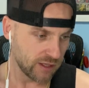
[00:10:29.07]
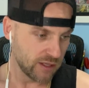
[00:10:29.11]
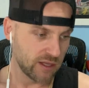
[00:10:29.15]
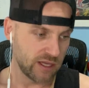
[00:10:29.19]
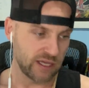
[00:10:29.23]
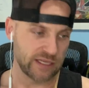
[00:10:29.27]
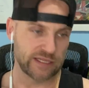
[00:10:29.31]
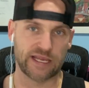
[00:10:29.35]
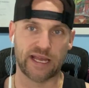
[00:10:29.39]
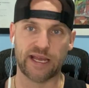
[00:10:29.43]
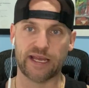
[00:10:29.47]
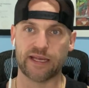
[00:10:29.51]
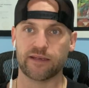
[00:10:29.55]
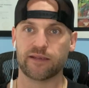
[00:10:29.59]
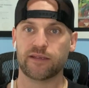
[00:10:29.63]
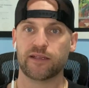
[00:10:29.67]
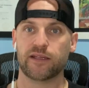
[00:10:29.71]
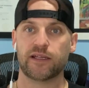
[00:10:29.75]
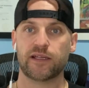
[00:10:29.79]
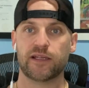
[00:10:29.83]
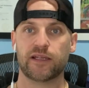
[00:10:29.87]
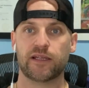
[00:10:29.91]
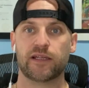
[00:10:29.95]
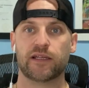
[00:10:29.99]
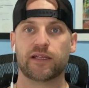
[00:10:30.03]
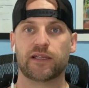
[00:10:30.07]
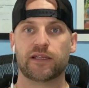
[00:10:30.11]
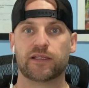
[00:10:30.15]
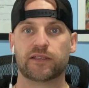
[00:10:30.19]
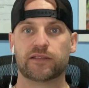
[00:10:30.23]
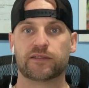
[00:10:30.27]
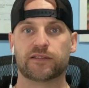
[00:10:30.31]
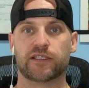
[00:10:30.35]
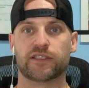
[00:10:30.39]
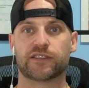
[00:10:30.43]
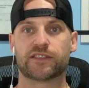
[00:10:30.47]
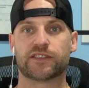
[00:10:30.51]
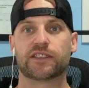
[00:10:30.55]
Again,
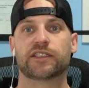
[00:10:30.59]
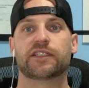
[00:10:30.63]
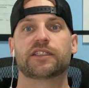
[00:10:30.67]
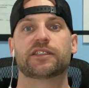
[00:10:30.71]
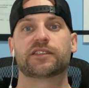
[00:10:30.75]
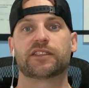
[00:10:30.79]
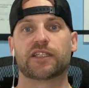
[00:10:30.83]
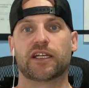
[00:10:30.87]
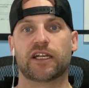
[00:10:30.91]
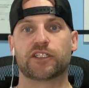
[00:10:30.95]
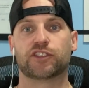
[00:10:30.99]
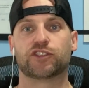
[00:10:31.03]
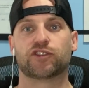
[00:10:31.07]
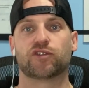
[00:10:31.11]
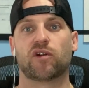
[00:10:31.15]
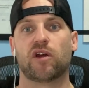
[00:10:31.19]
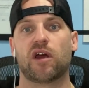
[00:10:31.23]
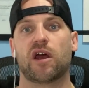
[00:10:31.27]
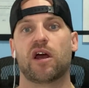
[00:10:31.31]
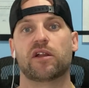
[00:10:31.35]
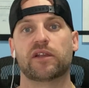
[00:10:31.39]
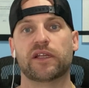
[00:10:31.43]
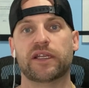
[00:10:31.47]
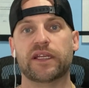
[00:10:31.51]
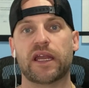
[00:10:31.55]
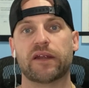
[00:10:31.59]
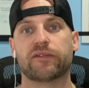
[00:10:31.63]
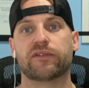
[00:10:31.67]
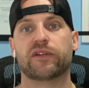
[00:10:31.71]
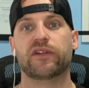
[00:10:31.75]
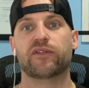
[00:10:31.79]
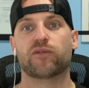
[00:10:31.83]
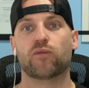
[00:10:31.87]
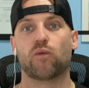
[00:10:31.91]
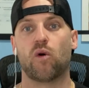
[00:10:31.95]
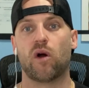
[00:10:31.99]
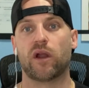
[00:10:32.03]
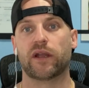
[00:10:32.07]
this is a trial I never
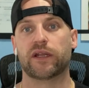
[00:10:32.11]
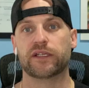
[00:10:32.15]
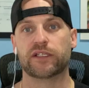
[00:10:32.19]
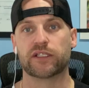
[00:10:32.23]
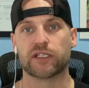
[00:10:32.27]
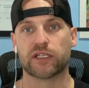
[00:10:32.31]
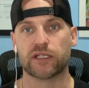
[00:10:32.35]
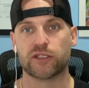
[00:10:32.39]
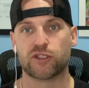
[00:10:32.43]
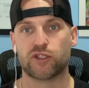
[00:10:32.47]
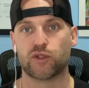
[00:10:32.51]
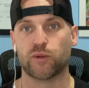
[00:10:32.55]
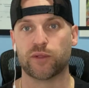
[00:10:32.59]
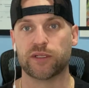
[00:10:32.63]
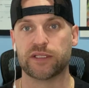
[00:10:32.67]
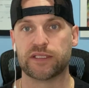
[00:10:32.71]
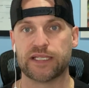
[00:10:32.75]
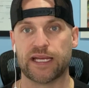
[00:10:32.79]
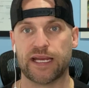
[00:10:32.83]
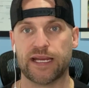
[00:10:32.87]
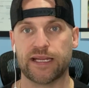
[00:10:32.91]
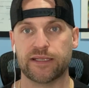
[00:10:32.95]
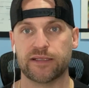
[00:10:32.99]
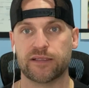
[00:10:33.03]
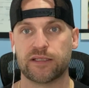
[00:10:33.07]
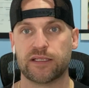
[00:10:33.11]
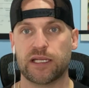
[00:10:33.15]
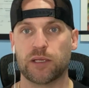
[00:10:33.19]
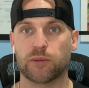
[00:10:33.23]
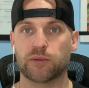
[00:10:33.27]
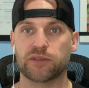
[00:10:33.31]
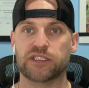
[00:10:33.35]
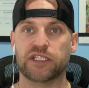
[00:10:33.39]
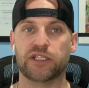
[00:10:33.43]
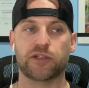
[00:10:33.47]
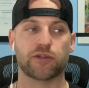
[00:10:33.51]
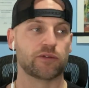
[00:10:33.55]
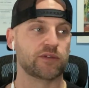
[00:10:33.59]
even wanted to attend. It
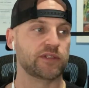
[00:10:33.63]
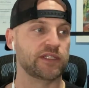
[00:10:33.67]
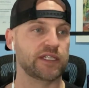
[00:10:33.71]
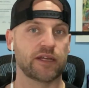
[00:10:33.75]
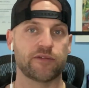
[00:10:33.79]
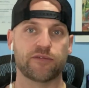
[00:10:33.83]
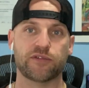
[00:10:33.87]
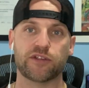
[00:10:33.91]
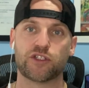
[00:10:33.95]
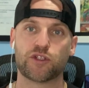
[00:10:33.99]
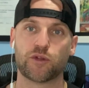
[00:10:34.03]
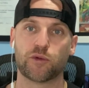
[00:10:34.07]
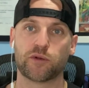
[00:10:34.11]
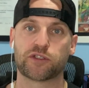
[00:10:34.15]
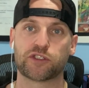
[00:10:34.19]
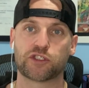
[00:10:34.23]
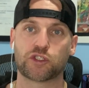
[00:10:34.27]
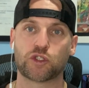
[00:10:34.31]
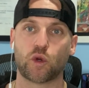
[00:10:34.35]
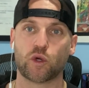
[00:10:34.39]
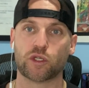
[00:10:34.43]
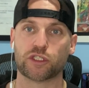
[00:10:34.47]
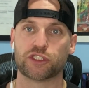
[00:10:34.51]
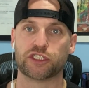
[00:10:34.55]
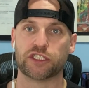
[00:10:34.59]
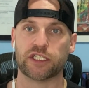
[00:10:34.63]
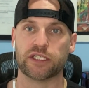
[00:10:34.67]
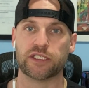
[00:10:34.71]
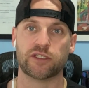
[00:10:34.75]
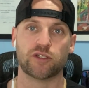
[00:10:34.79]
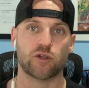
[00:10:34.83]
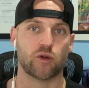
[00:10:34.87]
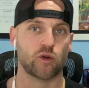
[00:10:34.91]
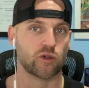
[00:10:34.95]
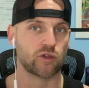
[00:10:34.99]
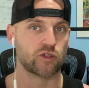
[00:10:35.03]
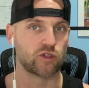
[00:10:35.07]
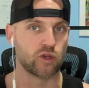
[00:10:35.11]
was either given to extortion
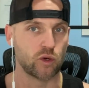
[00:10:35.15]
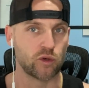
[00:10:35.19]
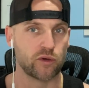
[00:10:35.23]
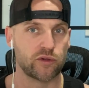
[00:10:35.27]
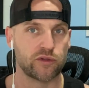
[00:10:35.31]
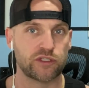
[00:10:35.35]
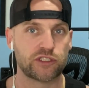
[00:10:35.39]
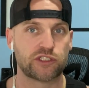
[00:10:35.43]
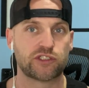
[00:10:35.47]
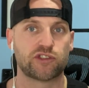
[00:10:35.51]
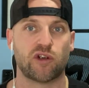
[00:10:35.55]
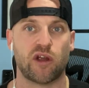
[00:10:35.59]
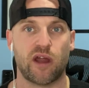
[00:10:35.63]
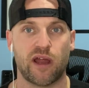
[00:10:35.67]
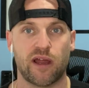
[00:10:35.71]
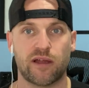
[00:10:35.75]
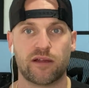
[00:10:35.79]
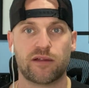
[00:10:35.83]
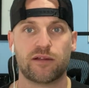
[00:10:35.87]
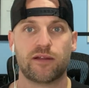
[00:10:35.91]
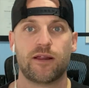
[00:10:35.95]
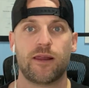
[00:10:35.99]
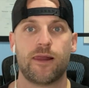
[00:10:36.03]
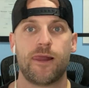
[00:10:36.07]
or go to this trial.